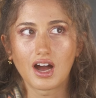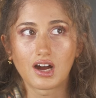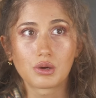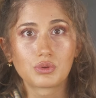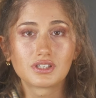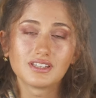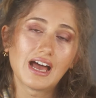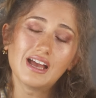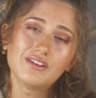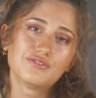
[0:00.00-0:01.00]
our
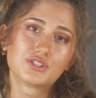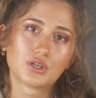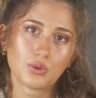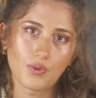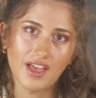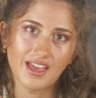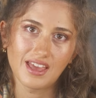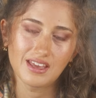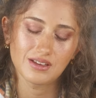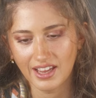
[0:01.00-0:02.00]
lives
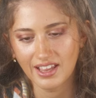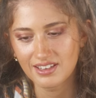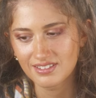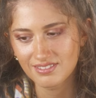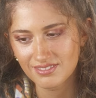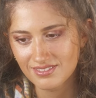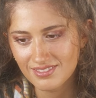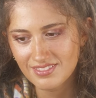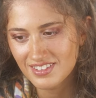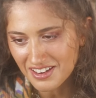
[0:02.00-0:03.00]
away, and
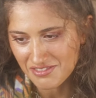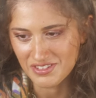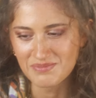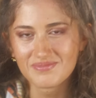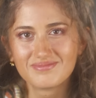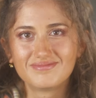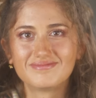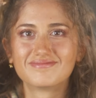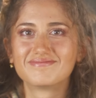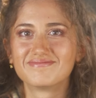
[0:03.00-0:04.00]
none of them
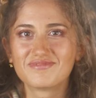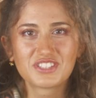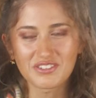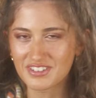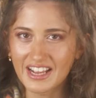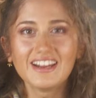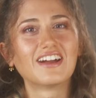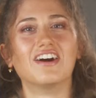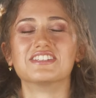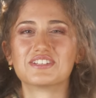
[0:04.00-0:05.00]
suffered any
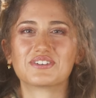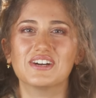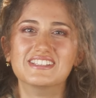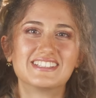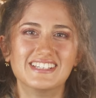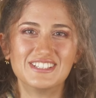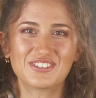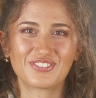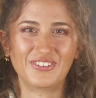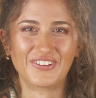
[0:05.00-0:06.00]
consequences
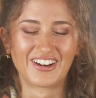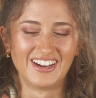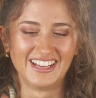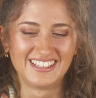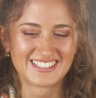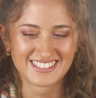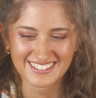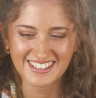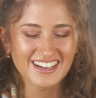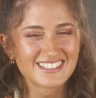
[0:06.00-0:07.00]
for it.
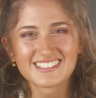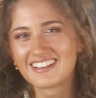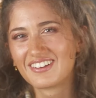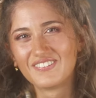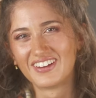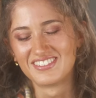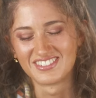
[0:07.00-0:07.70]
Not a single one of